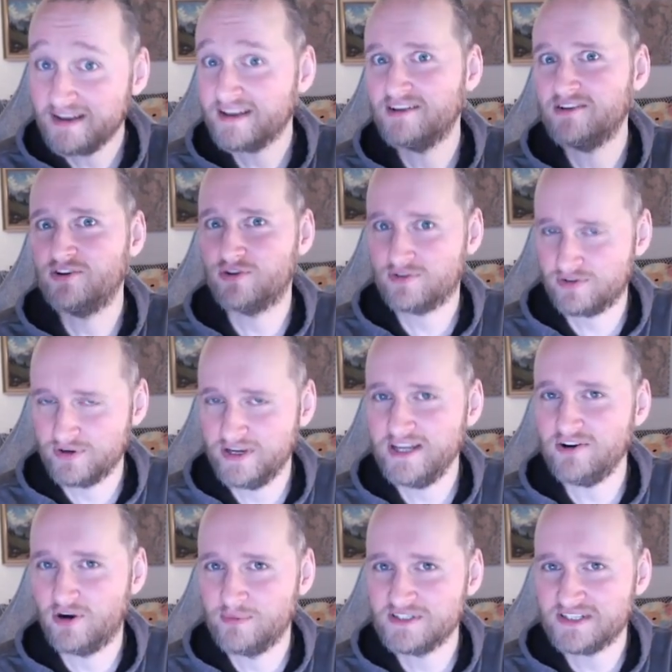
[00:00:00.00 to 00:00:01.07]
I can
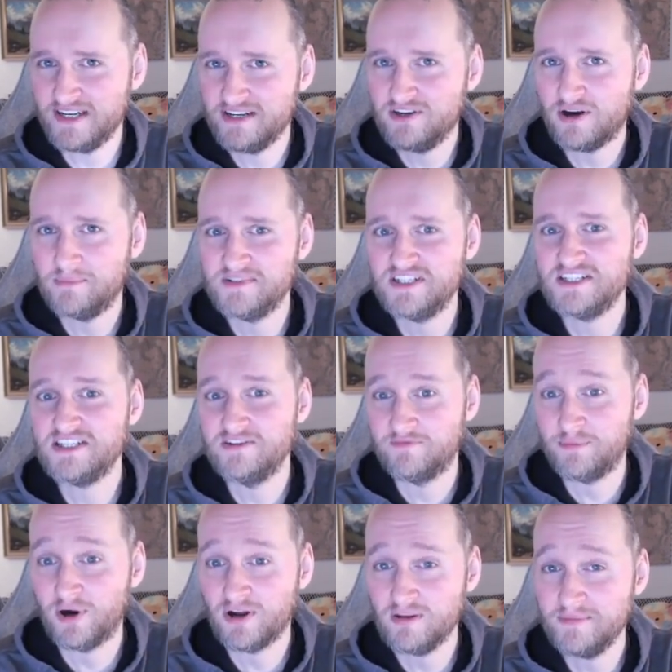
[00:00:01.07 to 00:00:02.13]
create almost any composition of
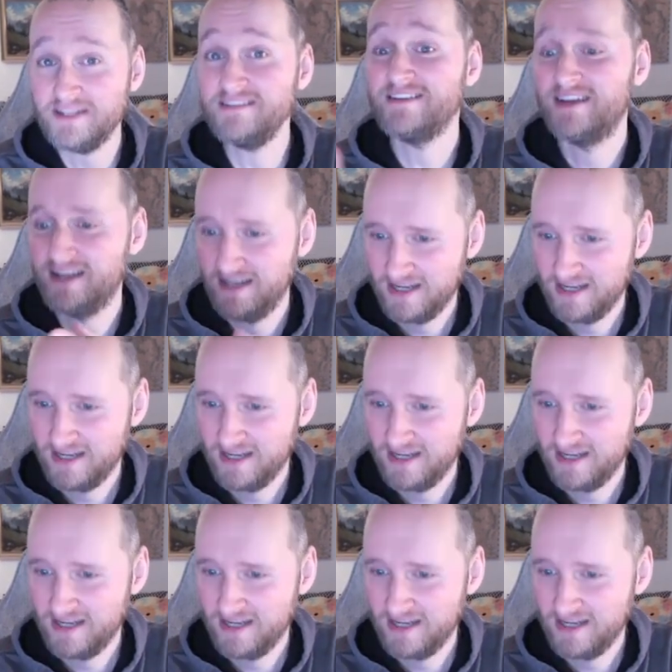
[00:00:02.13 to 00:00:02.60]
parliament.